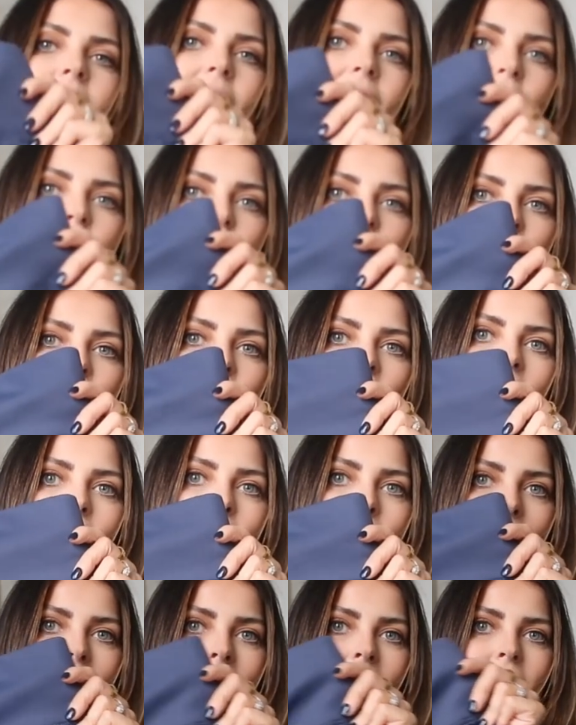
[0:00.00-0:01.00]
like
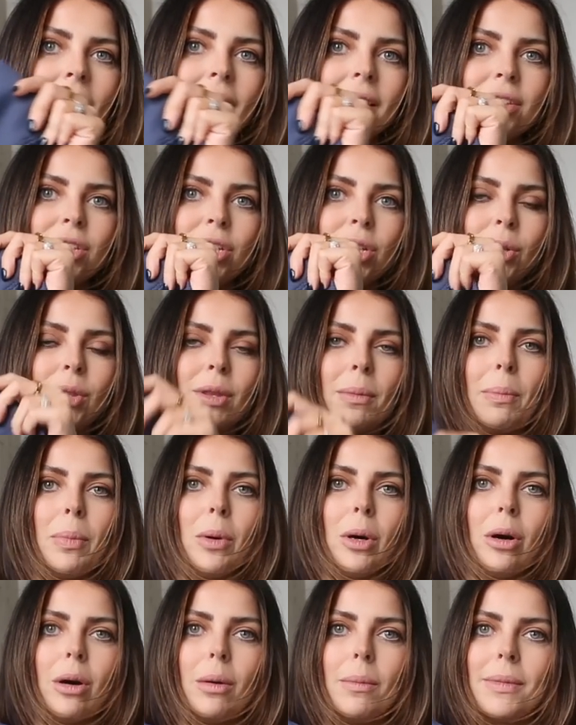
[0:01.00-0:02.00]
shaping to the
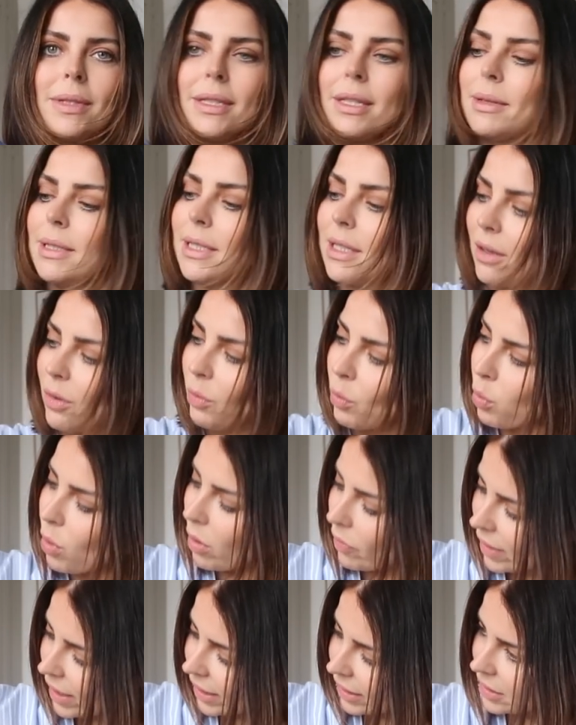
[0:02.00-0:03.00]
bum, so I don't know
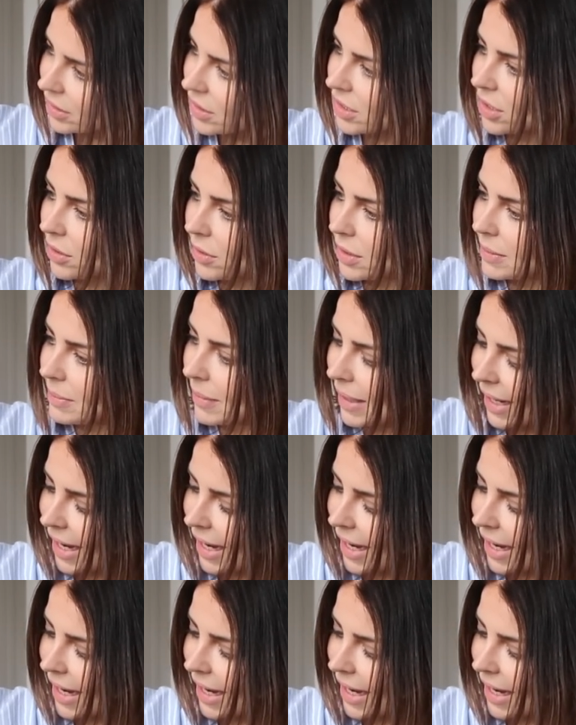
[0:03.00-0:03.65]
what they're gonna do to my